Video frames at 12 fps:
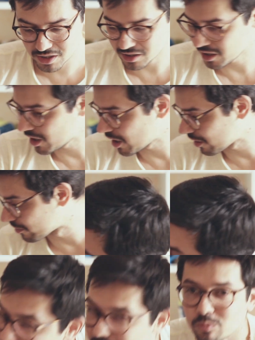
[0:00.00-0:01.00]
they have
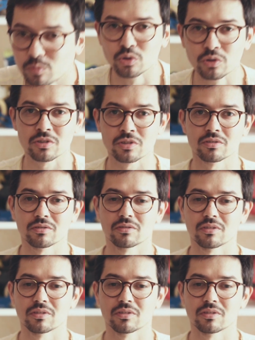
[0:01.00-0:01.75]
a boot